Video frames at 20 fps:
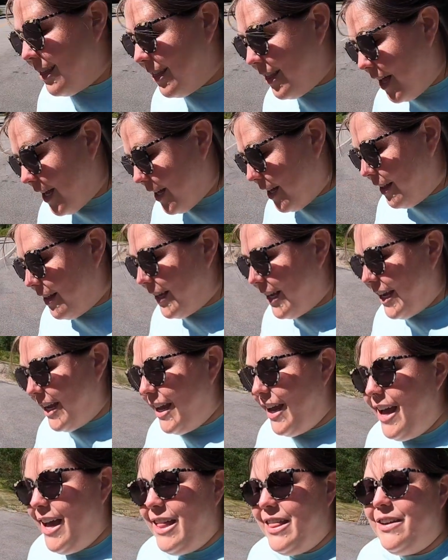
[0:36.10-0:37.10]

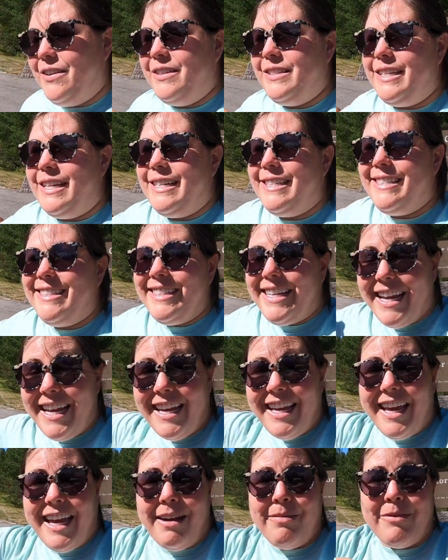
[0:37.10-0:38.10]
Luckily, there is a
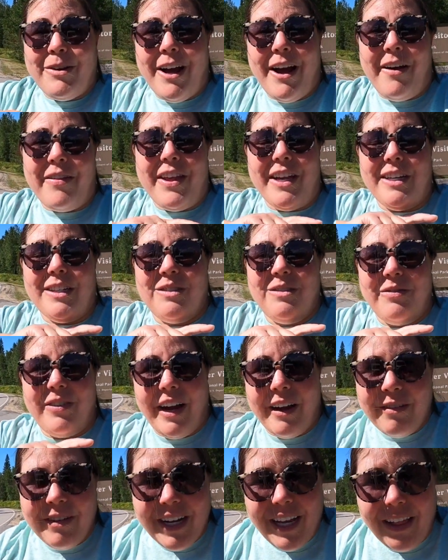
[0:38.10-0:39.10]
state campground that is
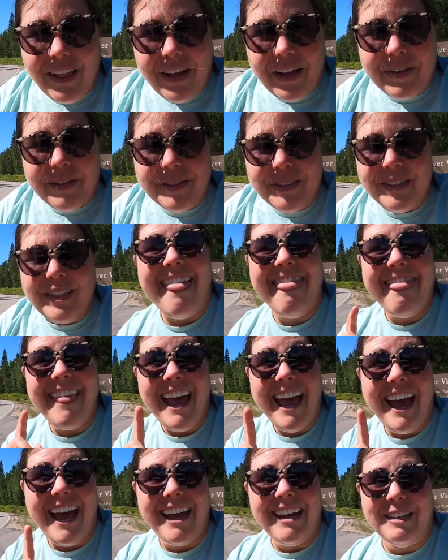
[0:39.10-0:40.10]
very close, and
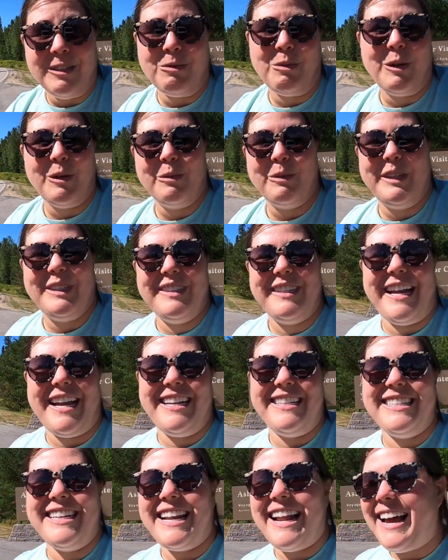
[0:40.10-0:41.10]
that is where we'll be
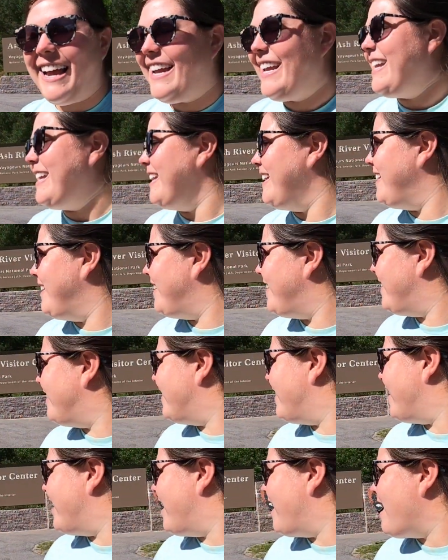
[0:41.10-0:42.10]
staying tonight.
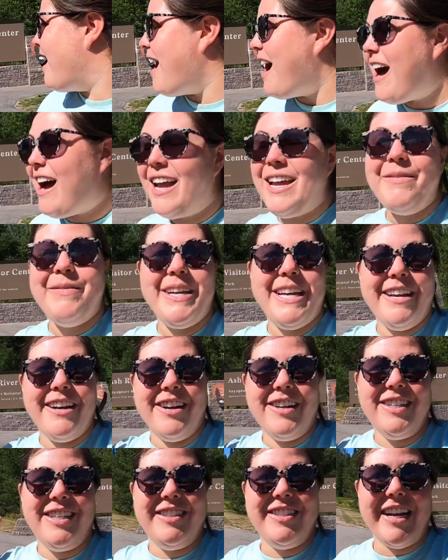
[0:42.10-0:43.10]
I am
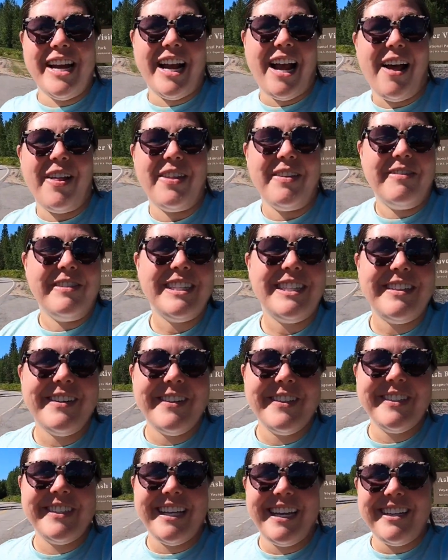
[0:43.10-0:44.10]
here to check out the
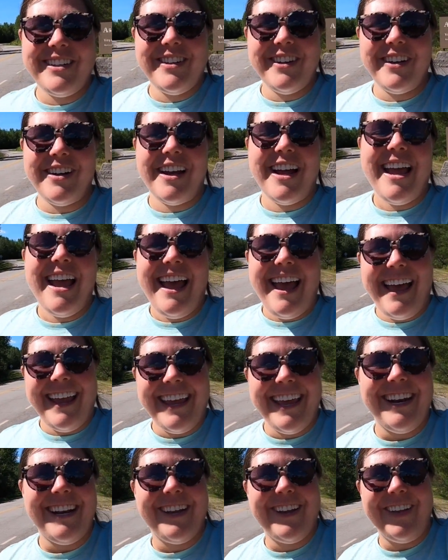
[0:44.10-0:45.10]
visitor center and
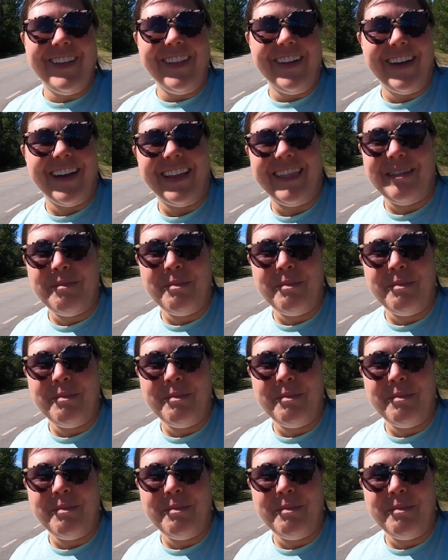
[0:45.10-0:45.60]
get a good look at